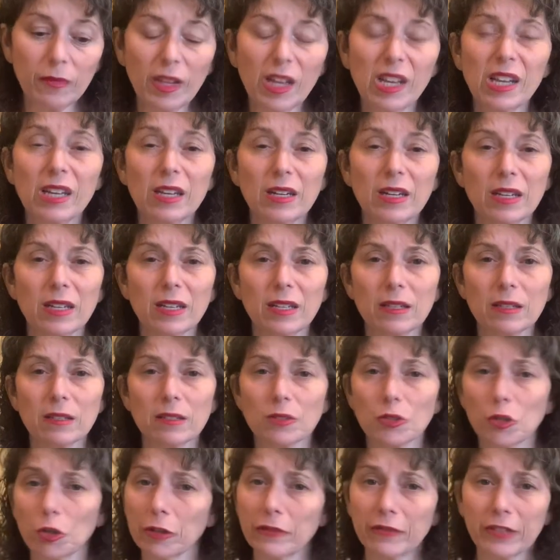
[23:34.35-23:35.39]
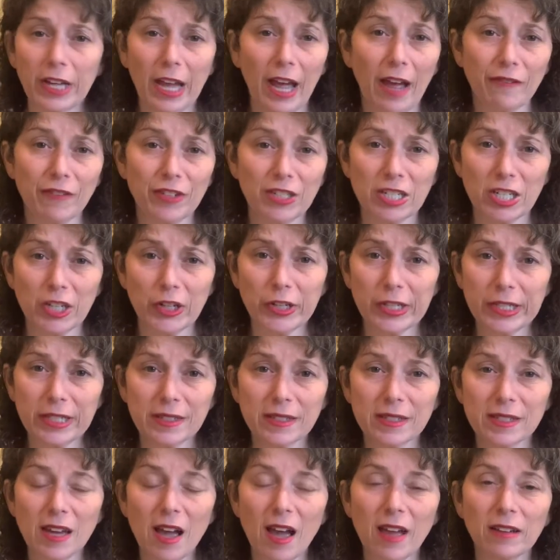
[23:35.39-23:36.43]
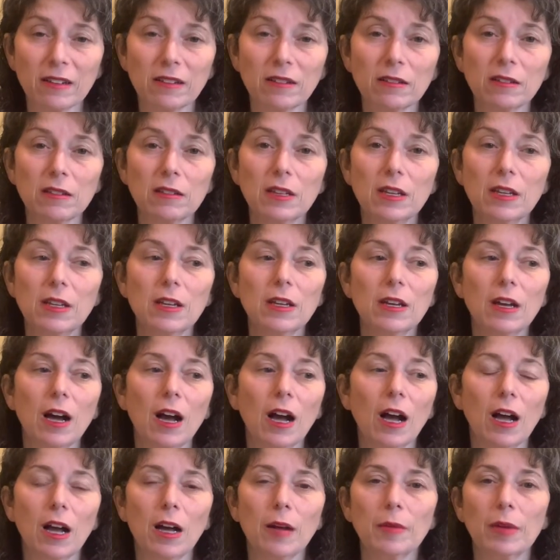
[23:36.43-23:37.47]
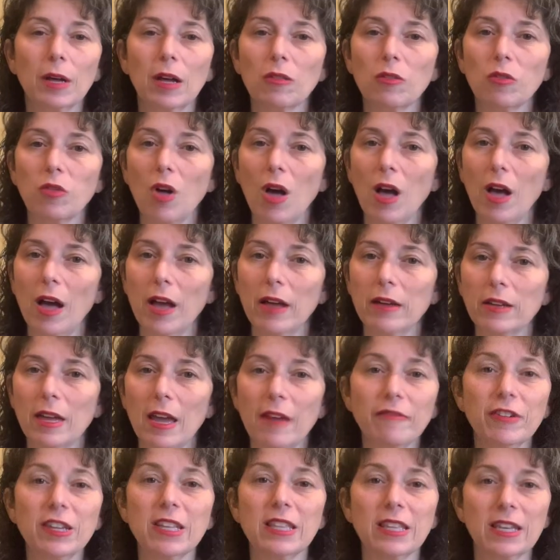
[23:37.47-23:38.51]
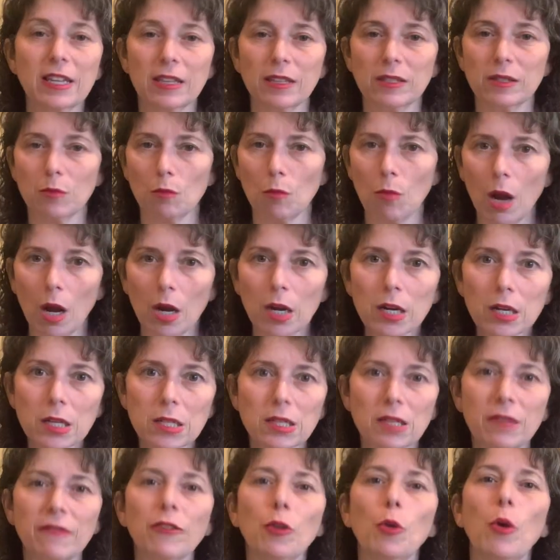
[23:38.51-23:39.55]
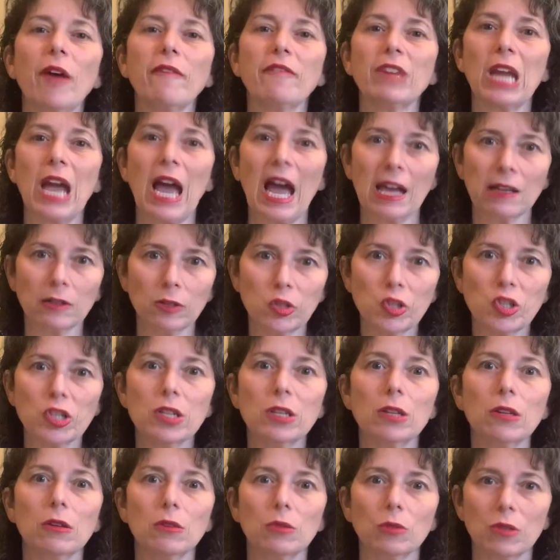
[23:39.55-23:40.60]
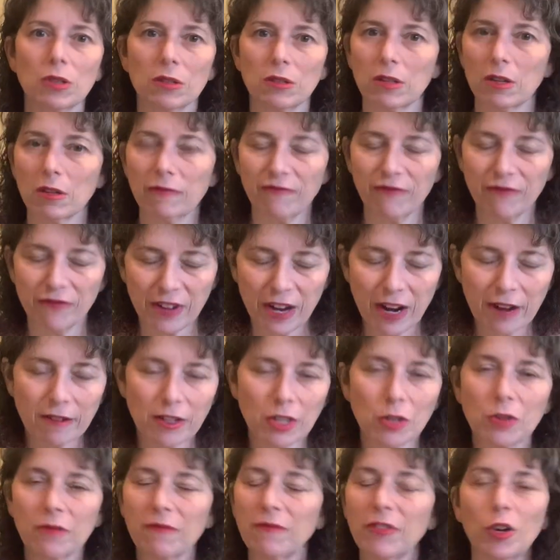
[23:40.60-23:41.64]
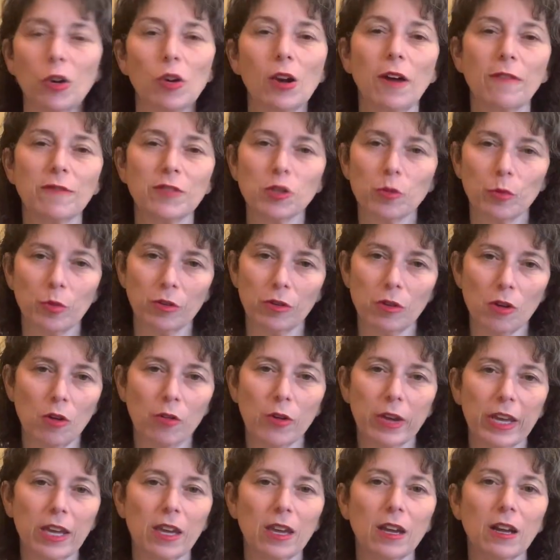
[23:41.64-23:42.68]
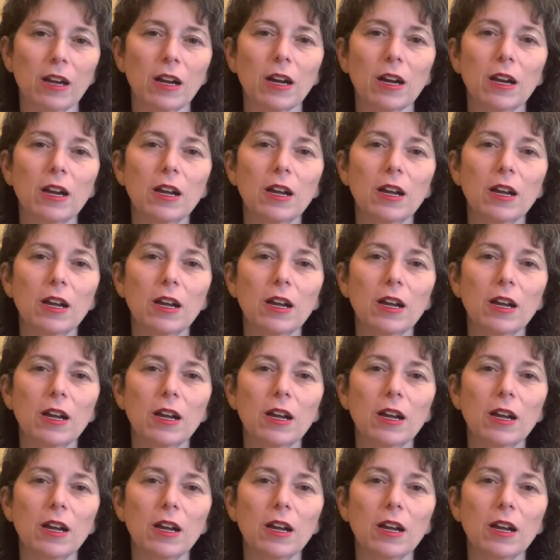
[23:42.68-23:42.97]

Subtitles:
It is served cafeteria style. Everything is marked. If you have an allergy, you can feel comfortable going here.